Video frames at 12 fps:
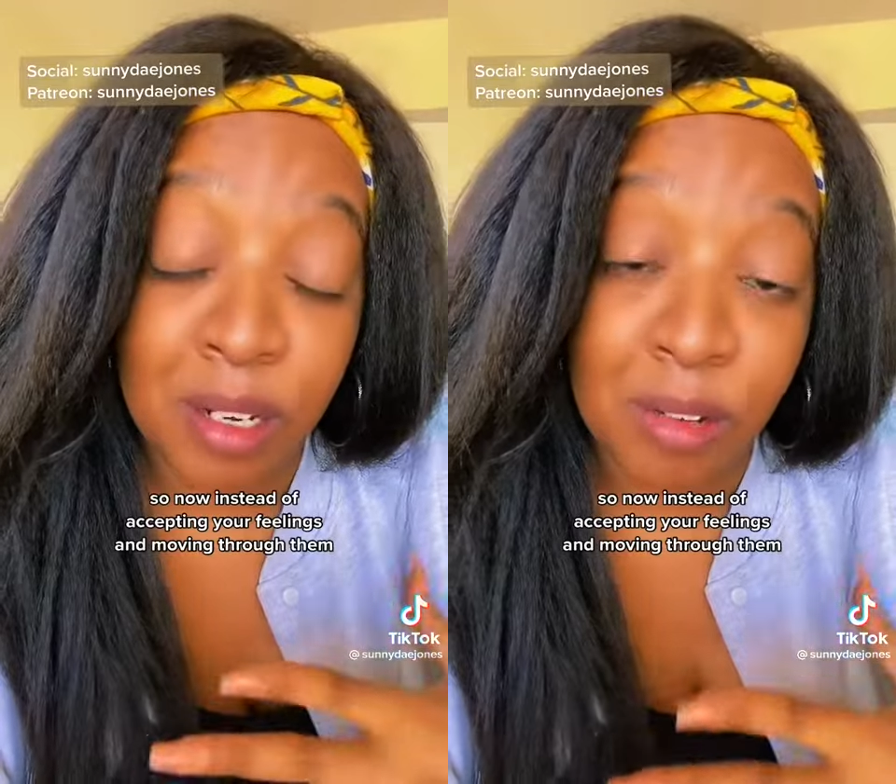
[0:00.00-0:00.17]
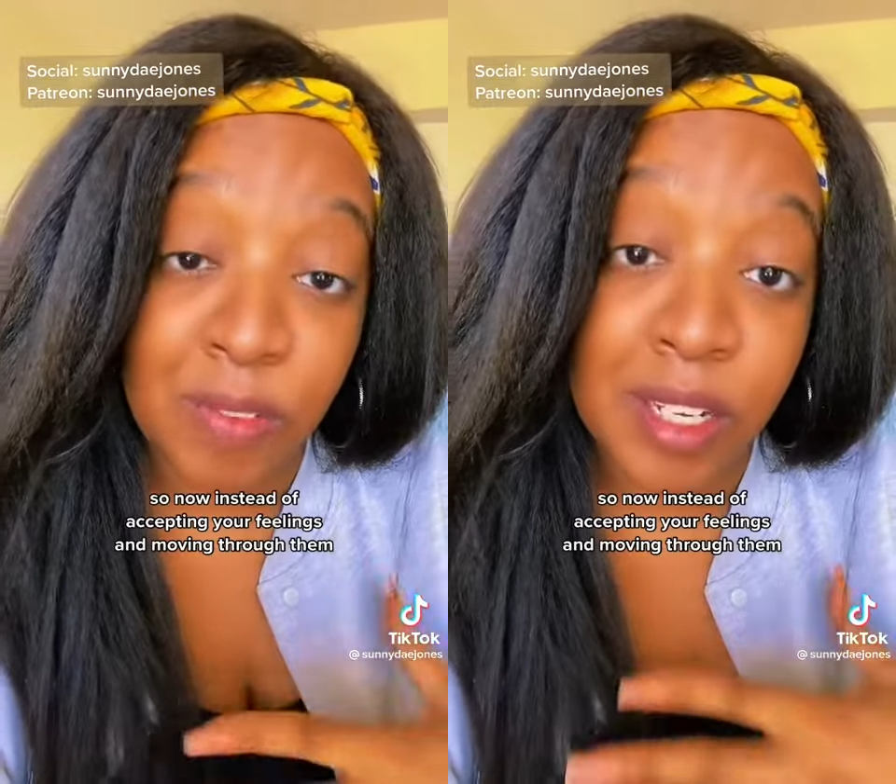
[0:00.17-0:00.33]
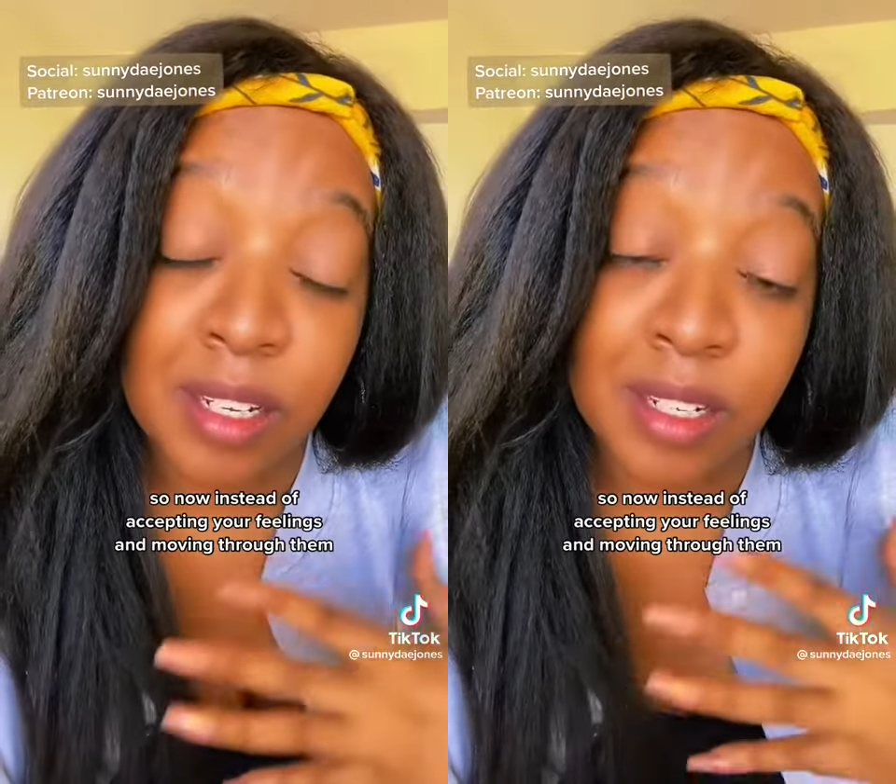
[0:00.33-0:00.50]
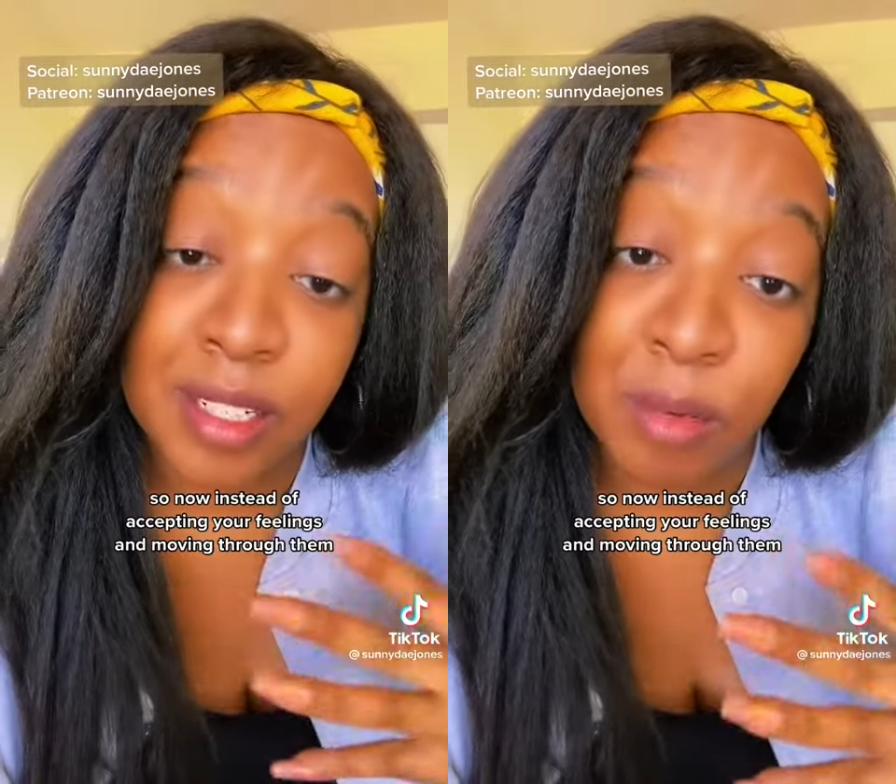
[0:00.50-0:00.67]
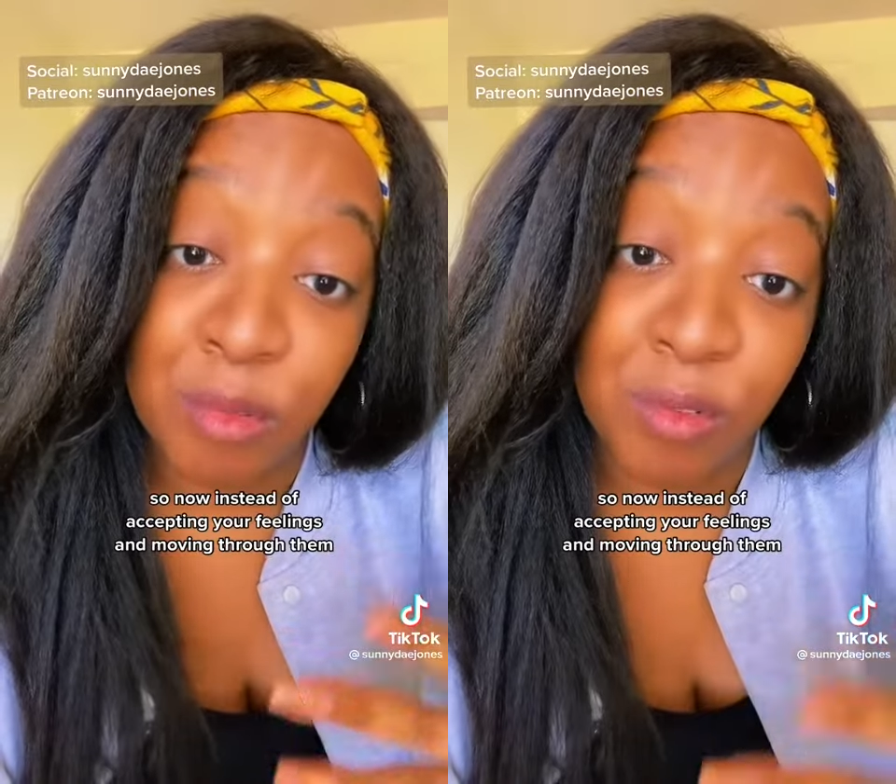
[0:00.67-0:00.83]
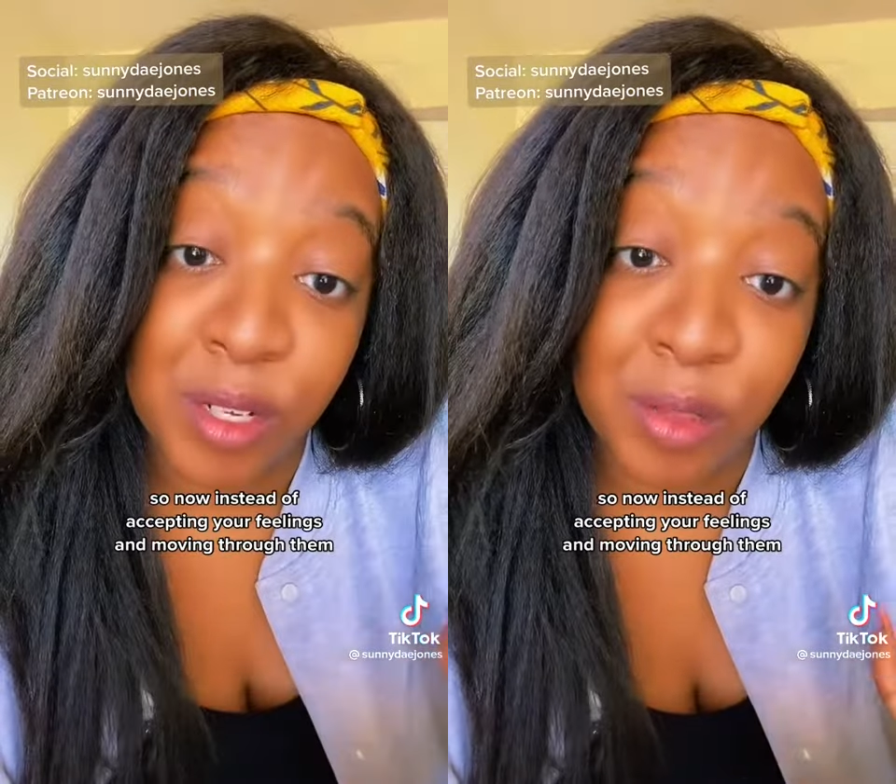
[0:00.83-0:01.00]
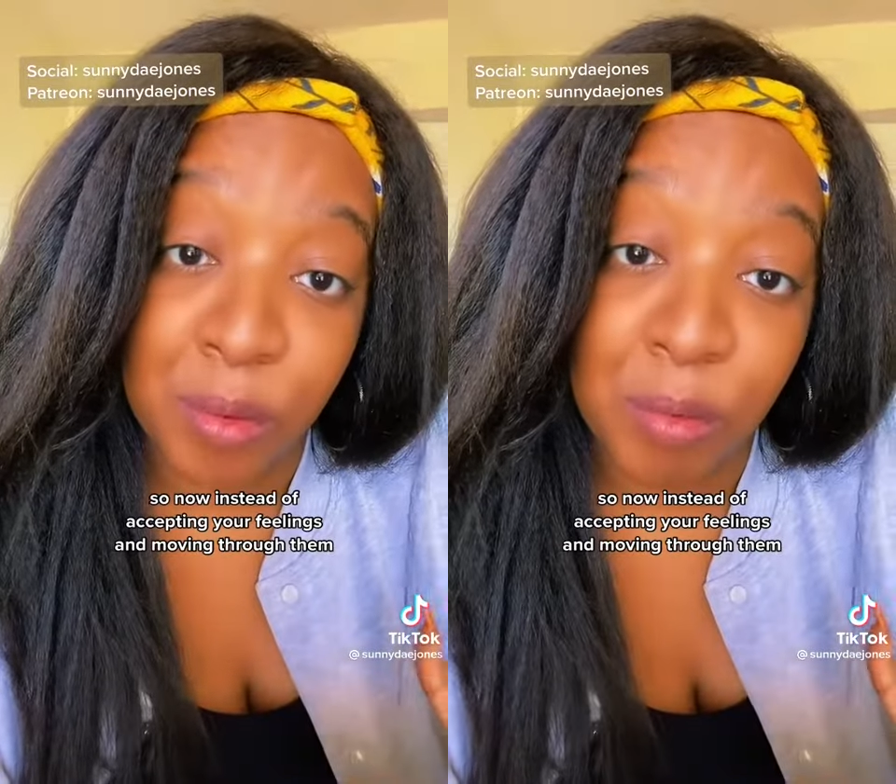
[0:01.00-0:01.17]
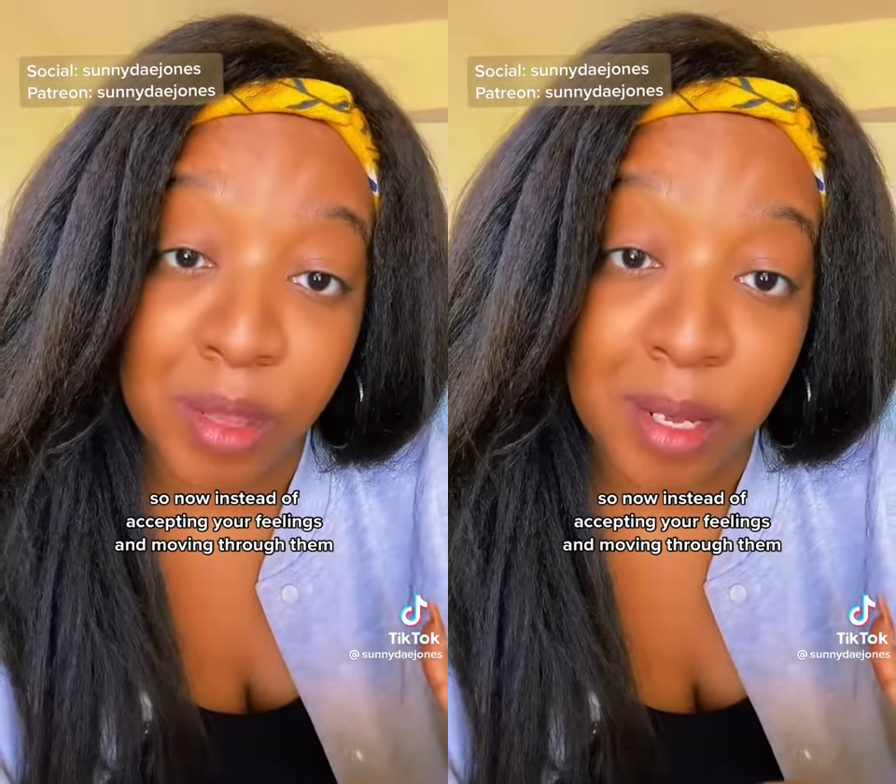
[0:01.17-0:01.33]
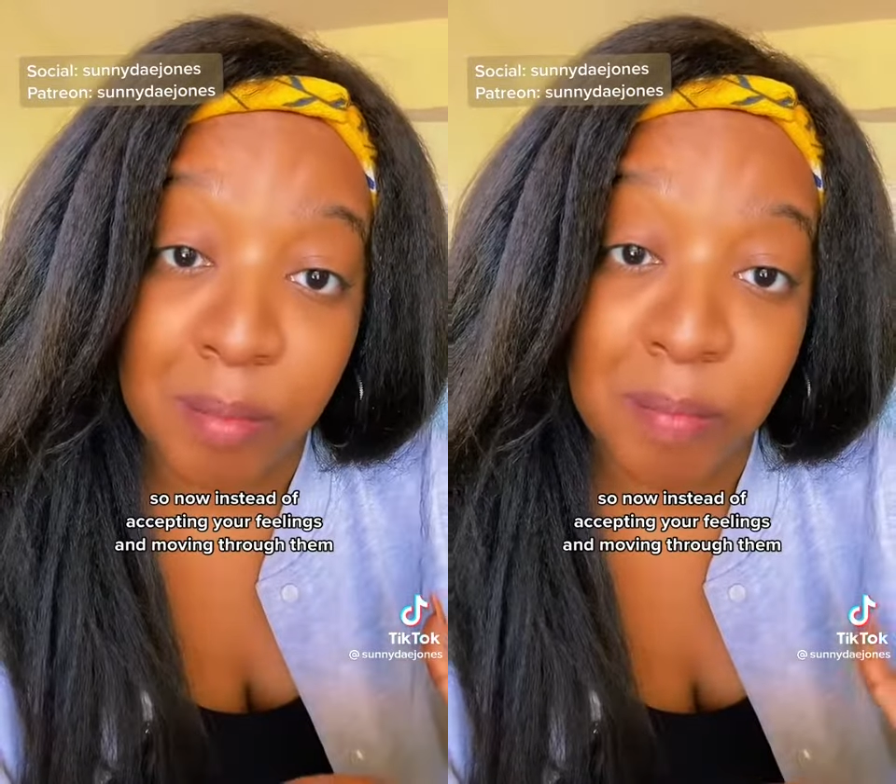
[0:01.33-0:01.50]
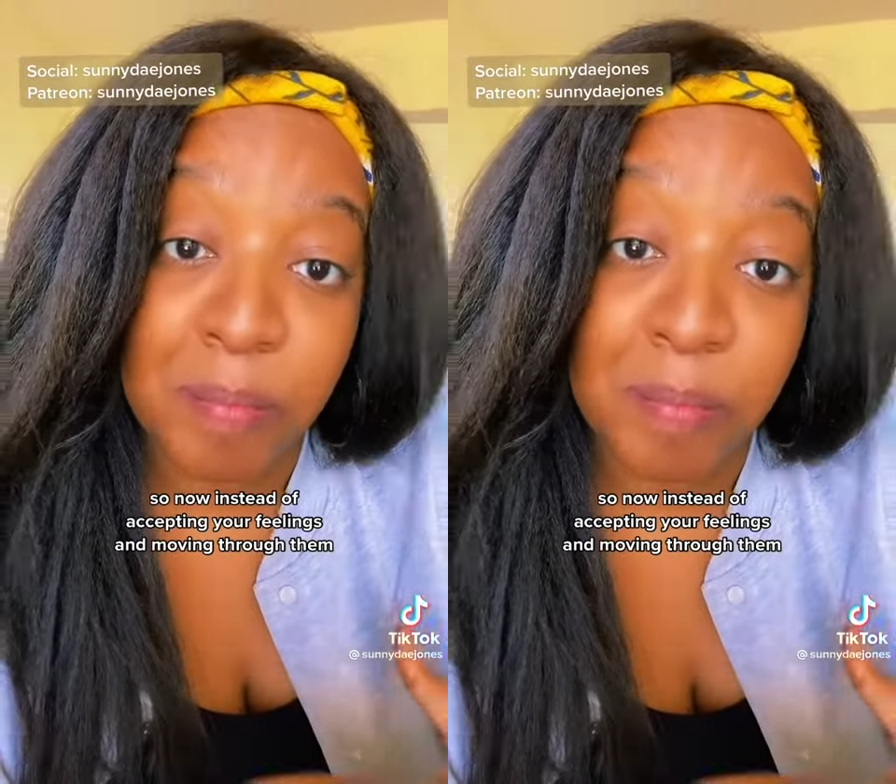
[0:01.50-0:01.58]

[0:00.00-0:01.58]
feelings and moving through them,